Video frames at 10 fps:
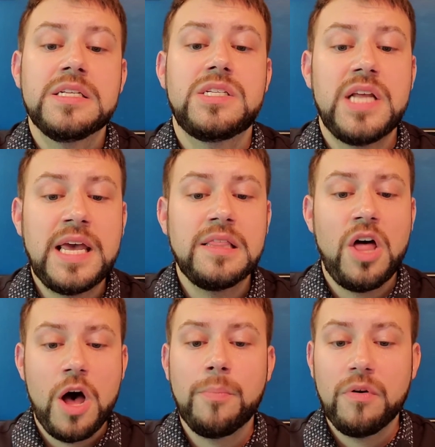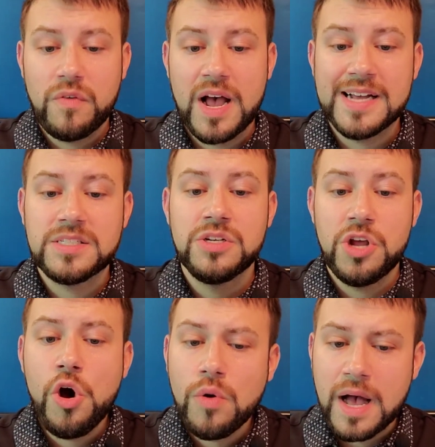state law provides
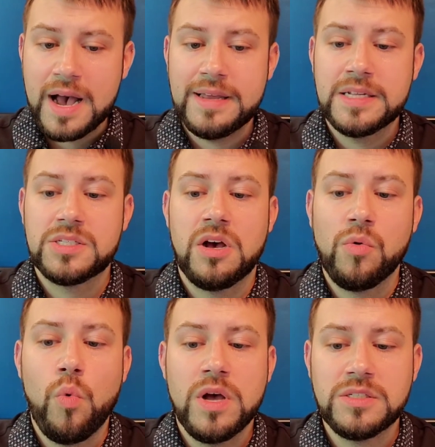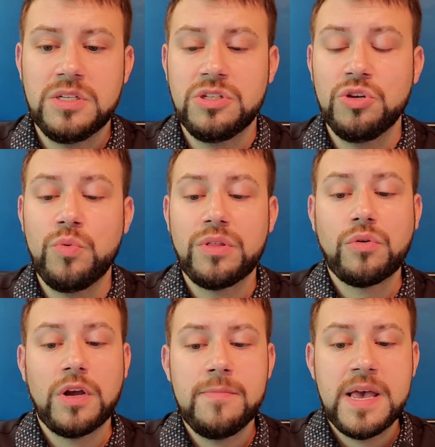no guidance on what to do with
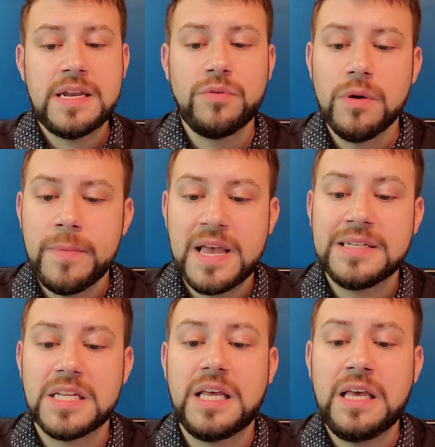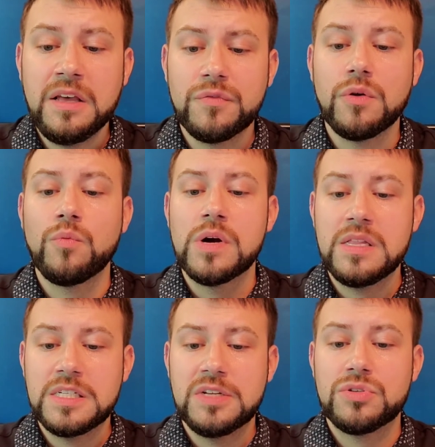cremated remains if
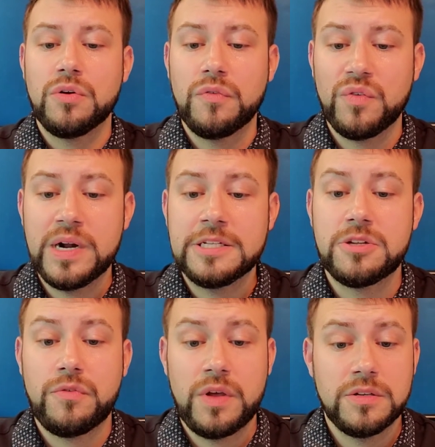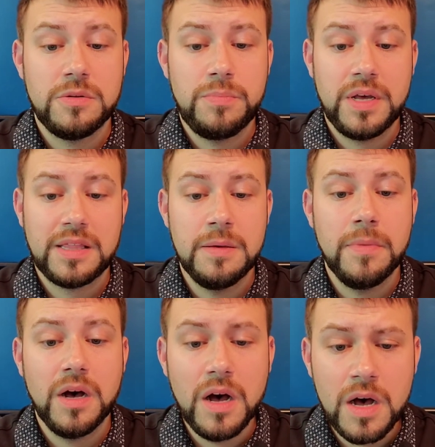relatives or friends fail to pick them
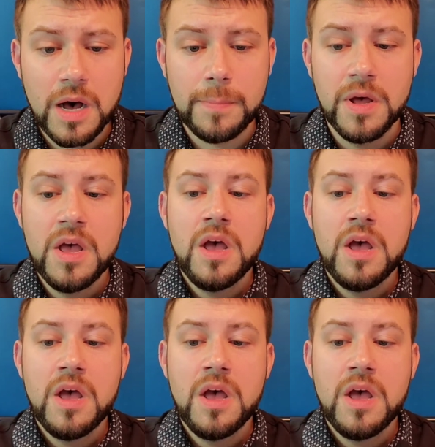up,